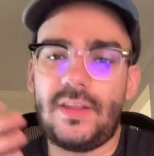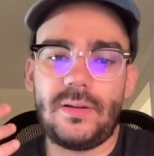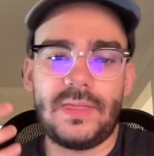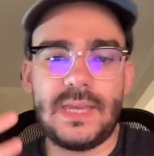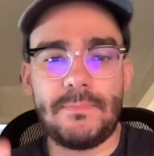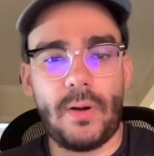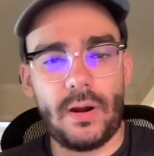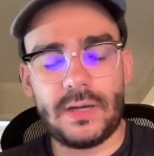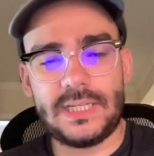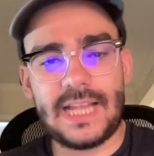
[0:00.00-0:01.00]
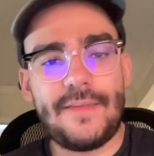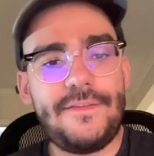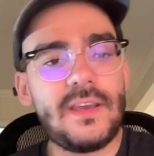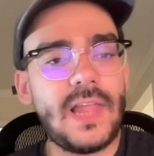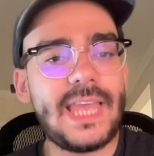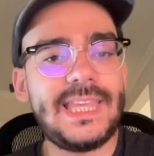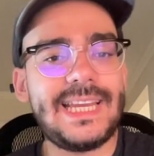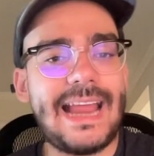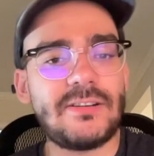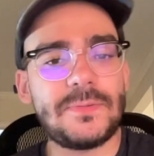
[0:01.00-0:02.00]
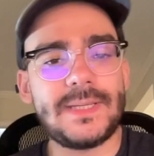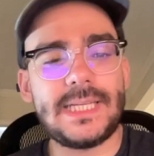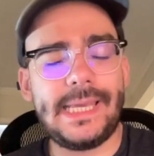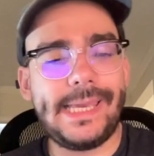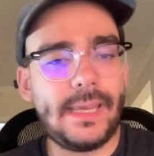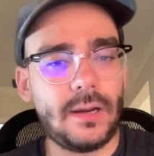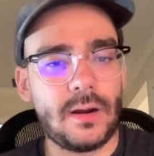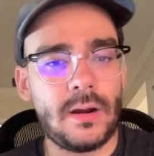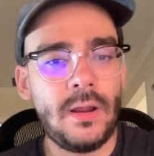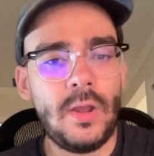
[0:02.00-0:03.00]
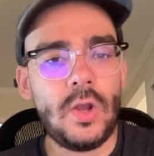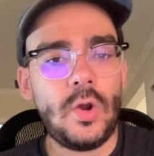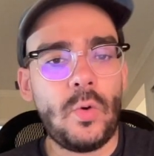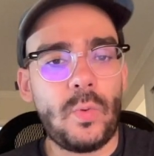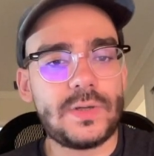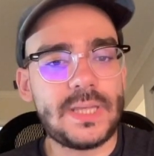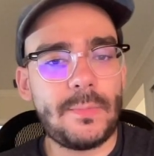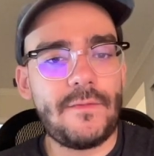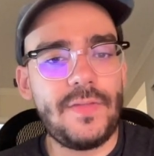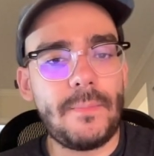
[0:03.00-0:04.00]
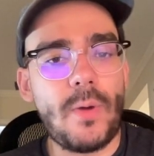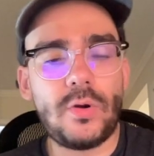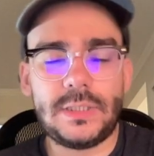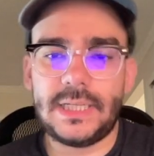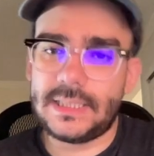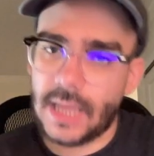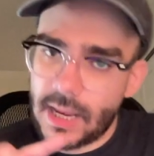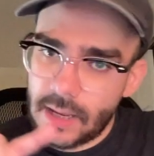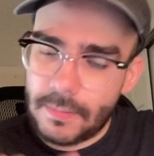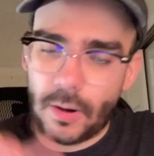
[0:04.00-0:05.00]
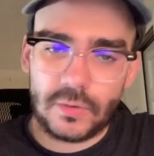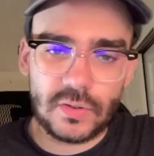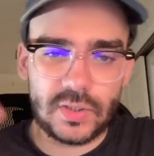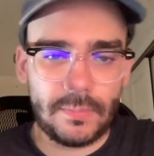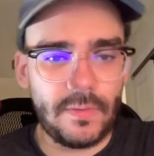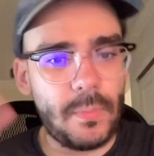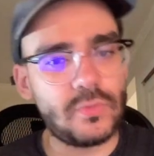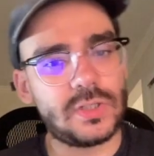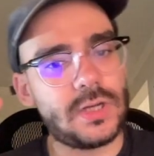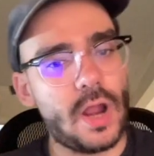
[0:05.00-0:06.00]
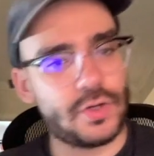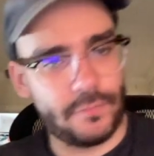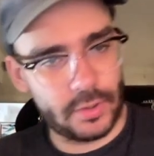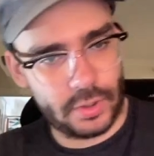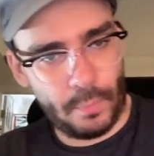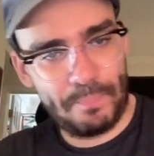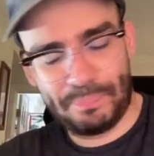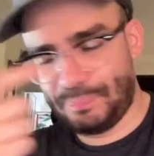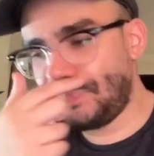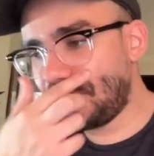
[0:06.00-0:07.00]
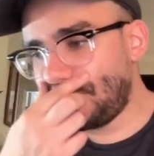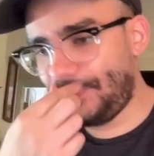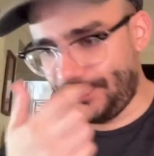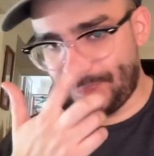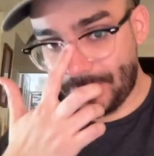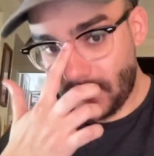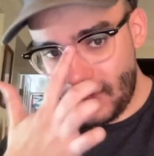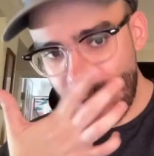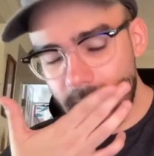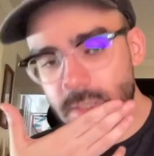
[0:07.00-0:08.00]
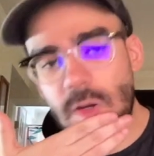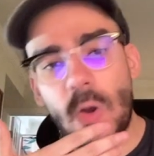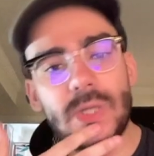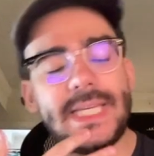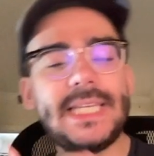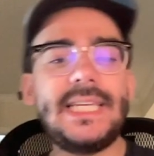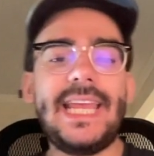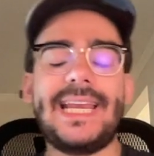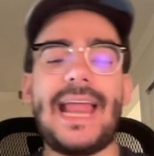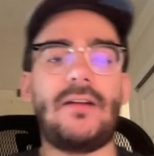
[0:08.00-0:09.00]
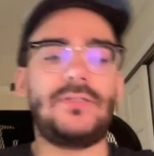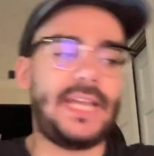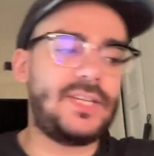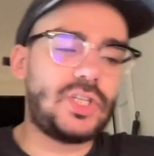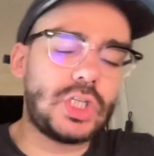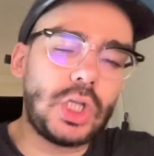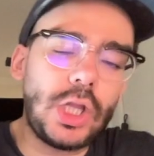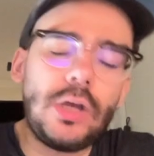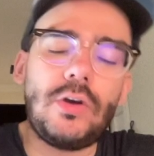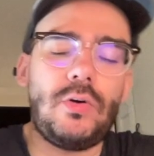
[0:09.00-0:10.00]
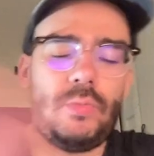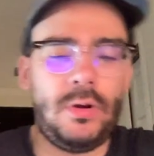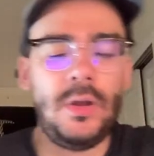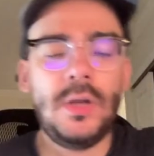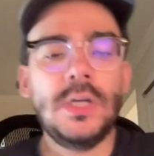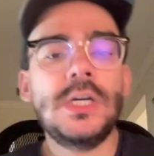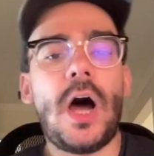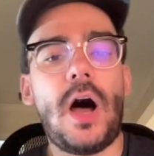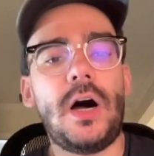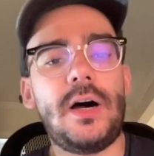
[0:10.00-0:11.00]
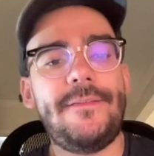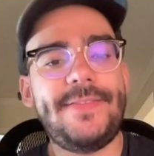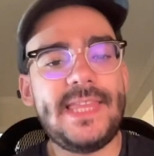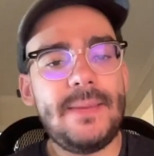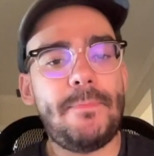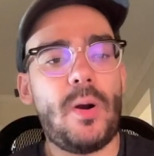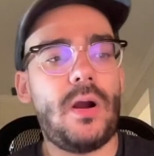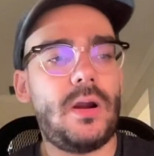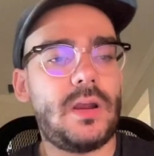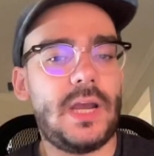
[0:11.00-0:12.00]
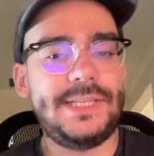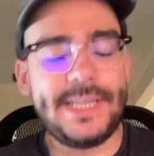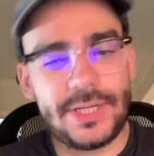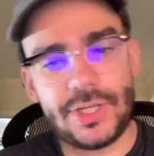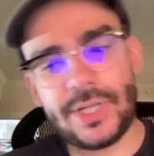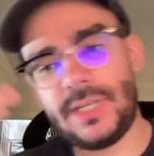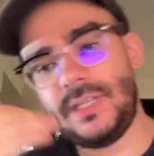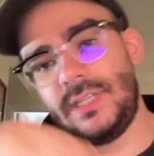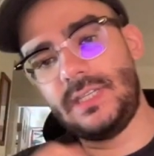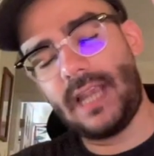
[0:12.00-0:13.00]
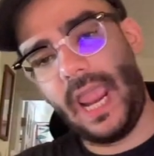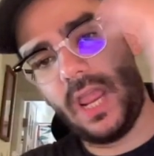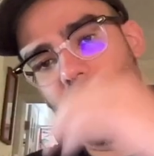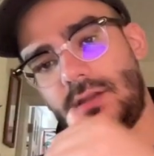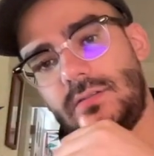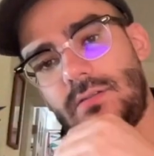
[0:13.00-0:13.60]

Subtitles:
their theme parks, because I feel like the announcements here were some of the most exciting, but also some of the most controversial. So Disney announced a slew of theme park additions and